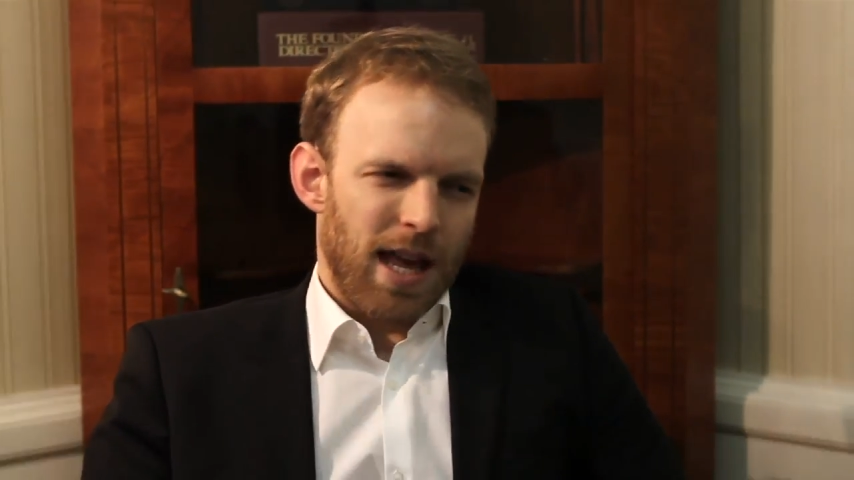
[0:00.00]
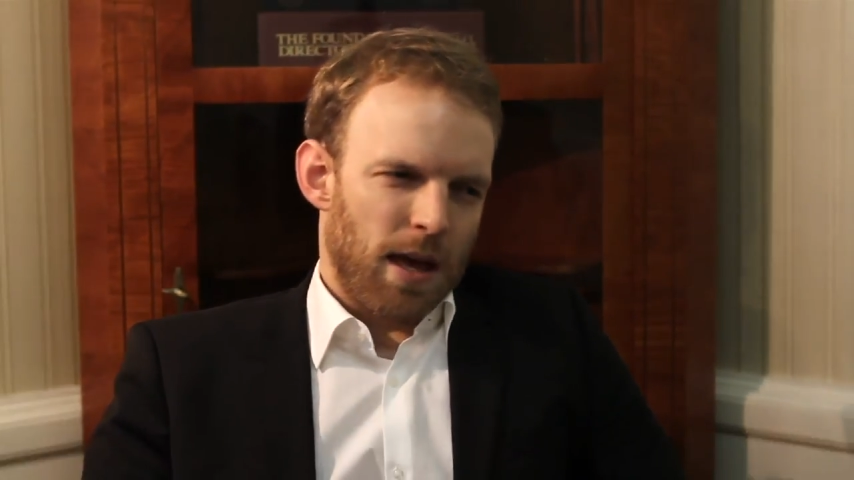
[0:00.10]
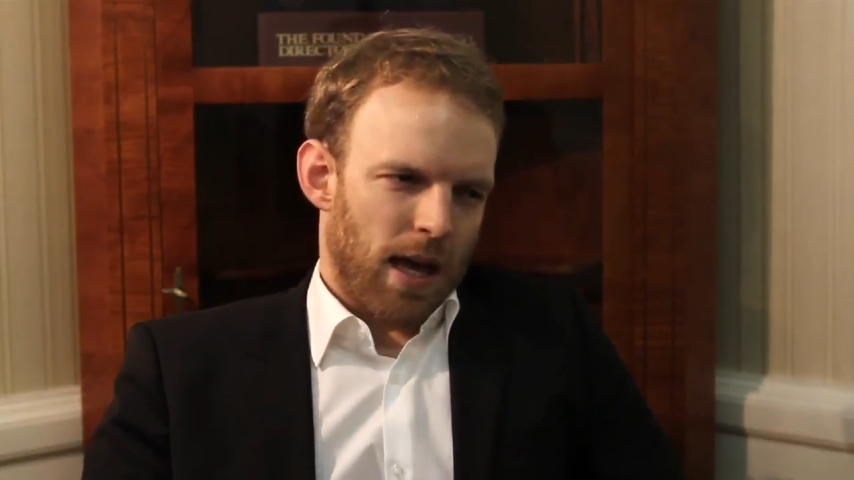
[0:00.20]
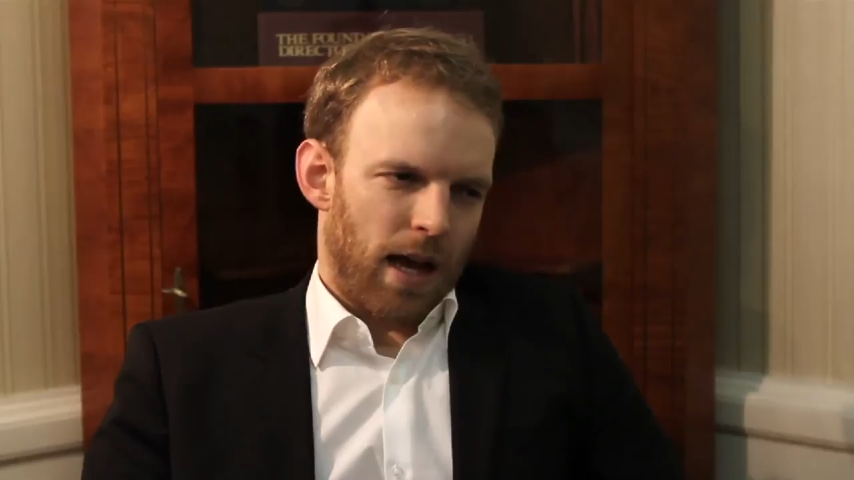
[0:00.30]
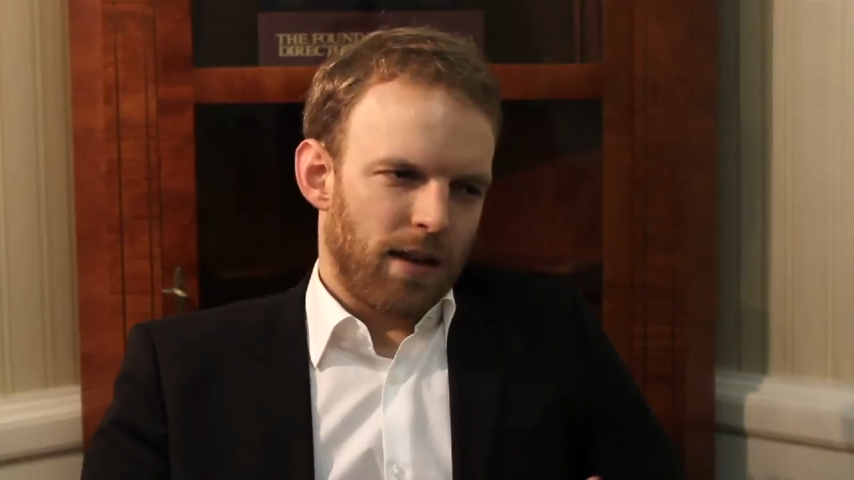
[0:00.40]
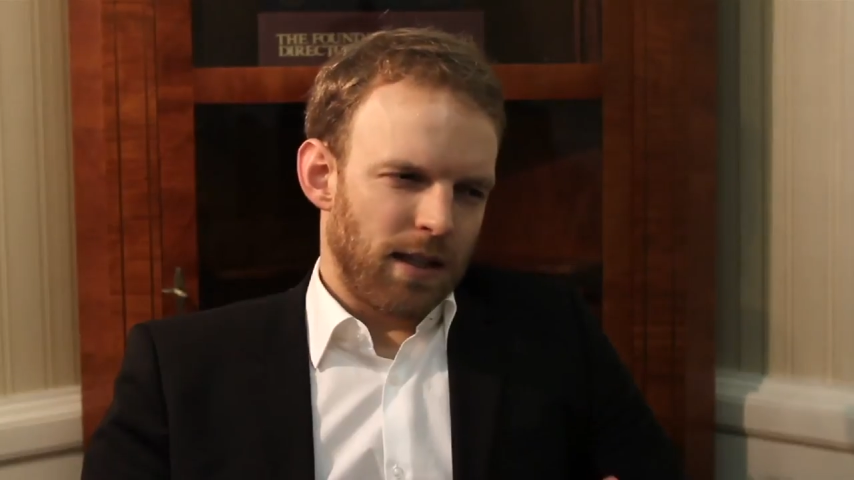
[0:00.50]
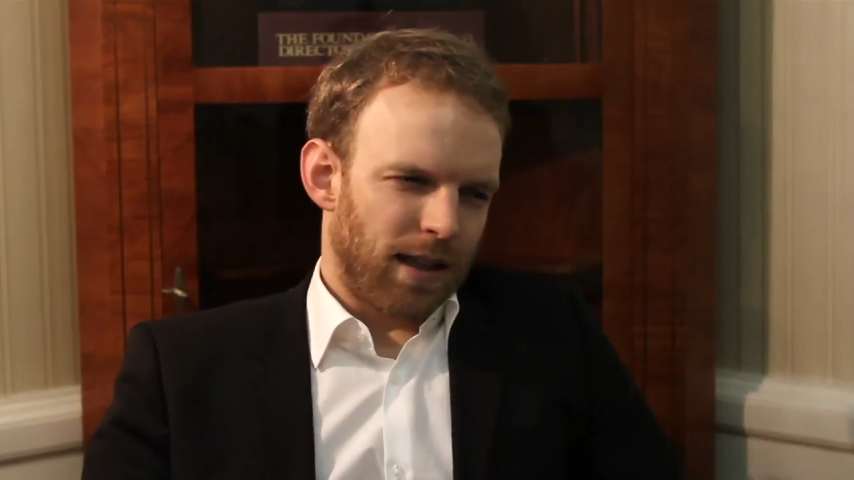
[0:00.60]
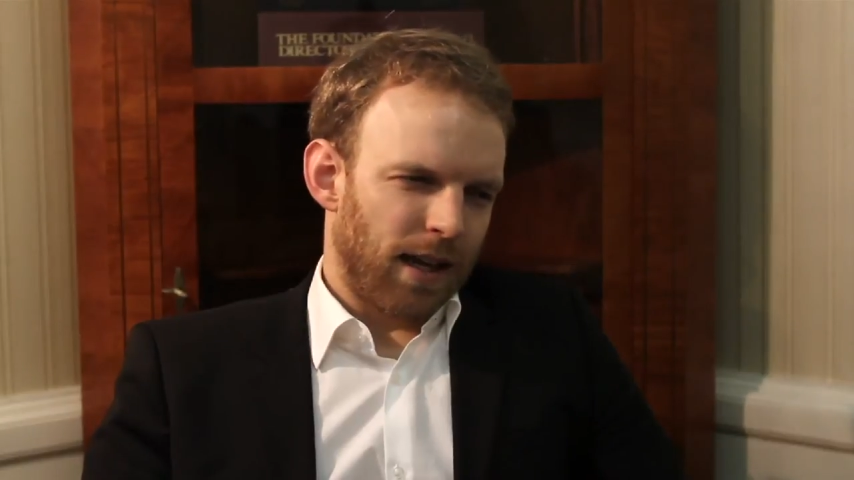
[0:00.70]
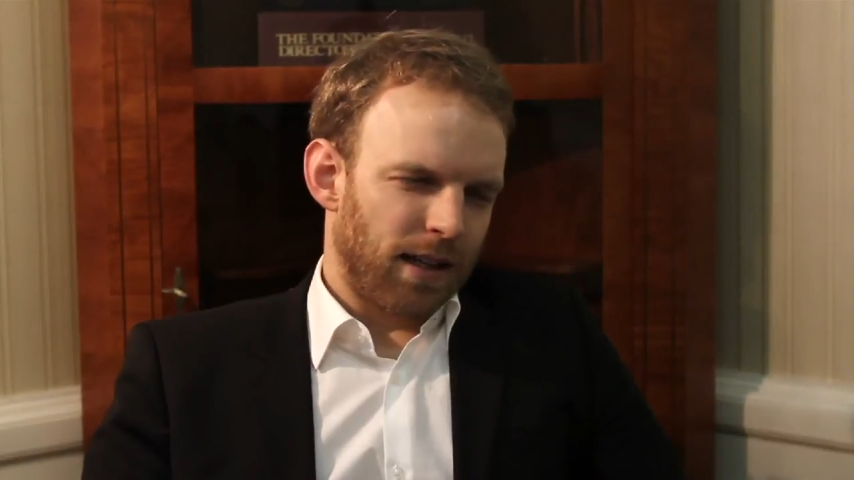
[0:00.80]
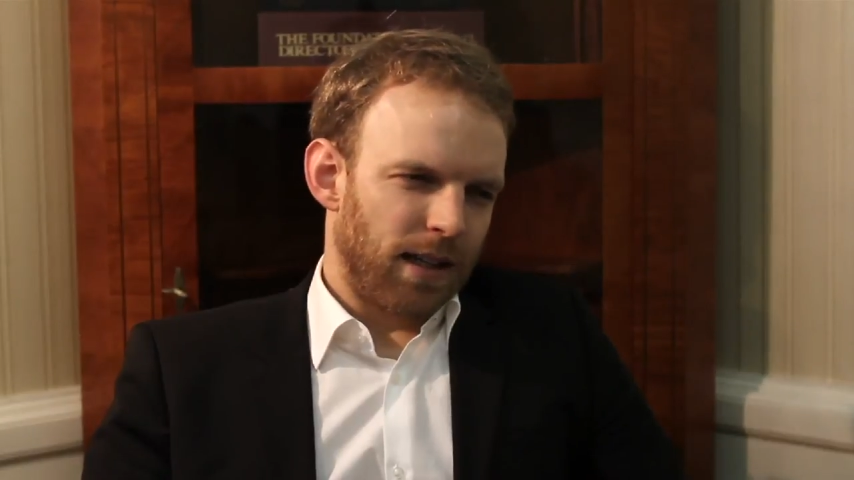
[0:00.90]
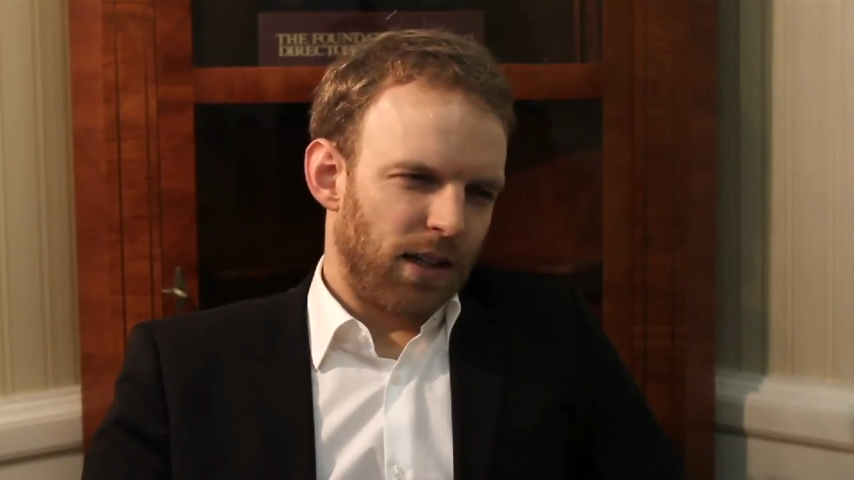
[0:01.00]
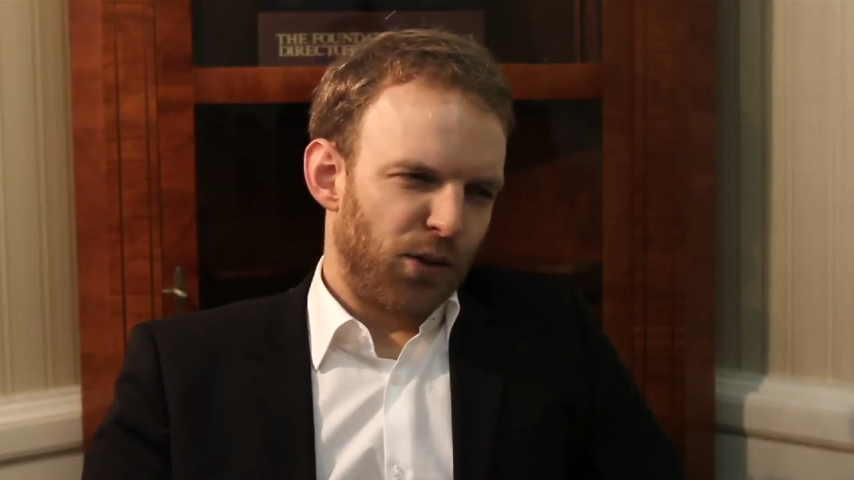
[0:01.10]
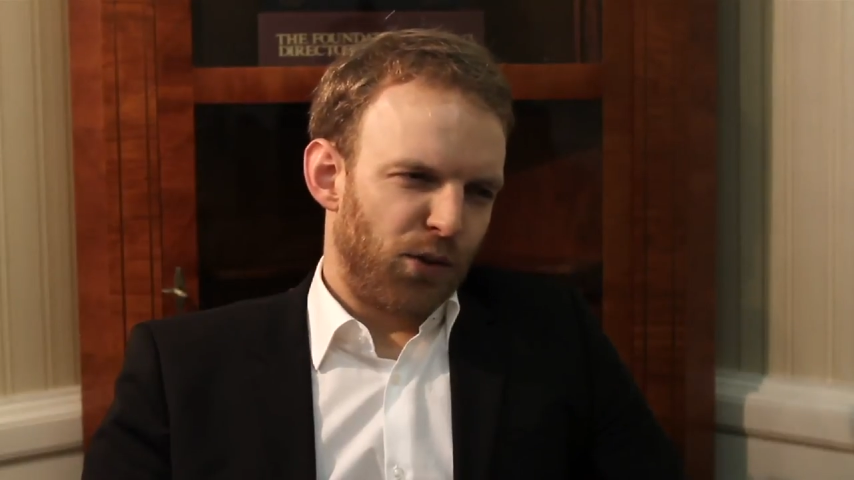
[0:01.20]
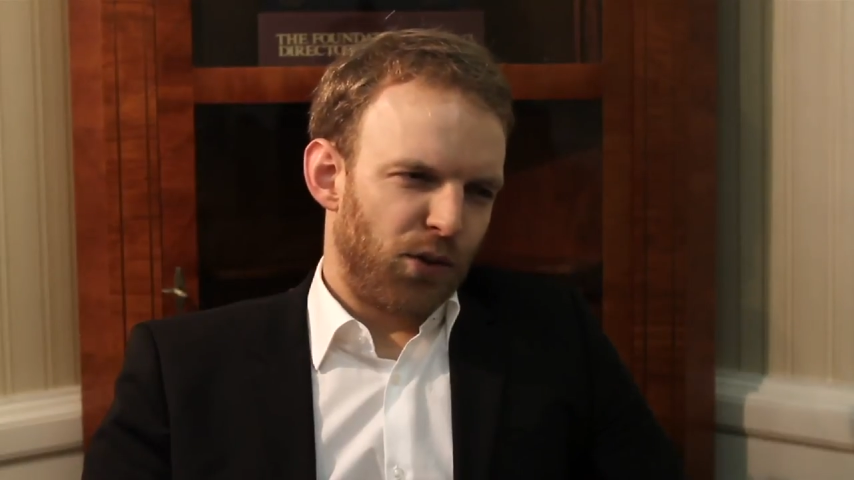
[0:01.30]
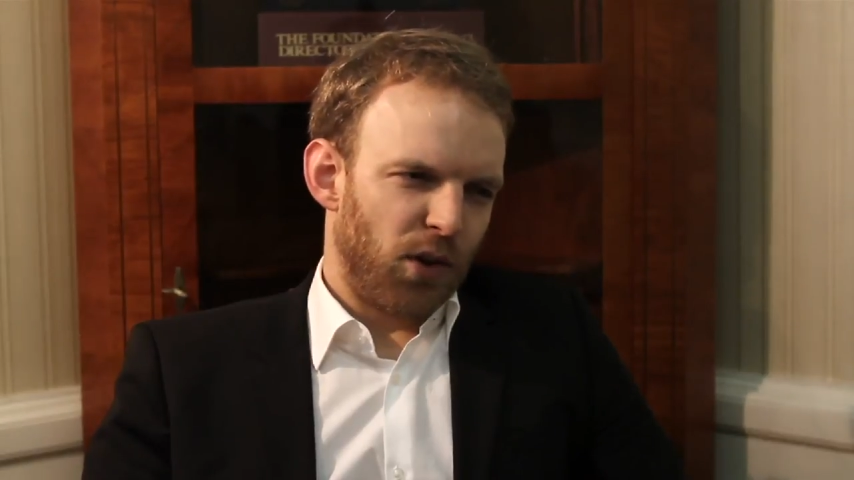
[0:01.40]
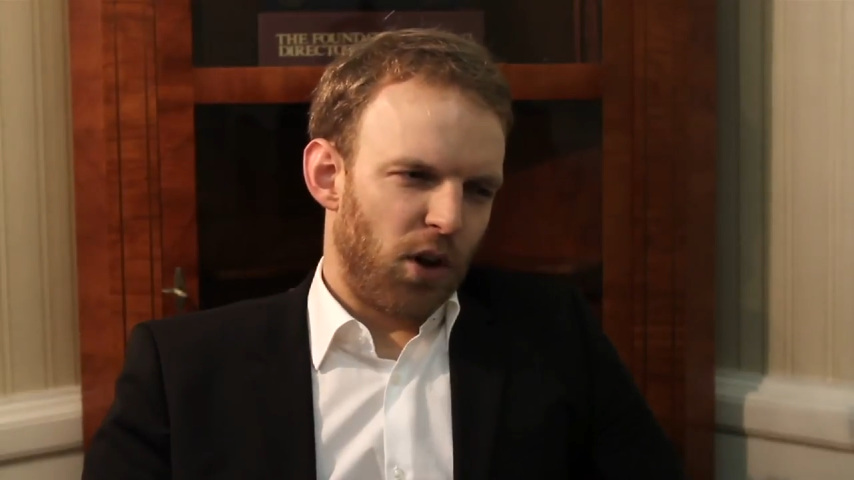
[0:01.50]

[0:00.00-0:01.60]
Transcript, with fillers: I think that is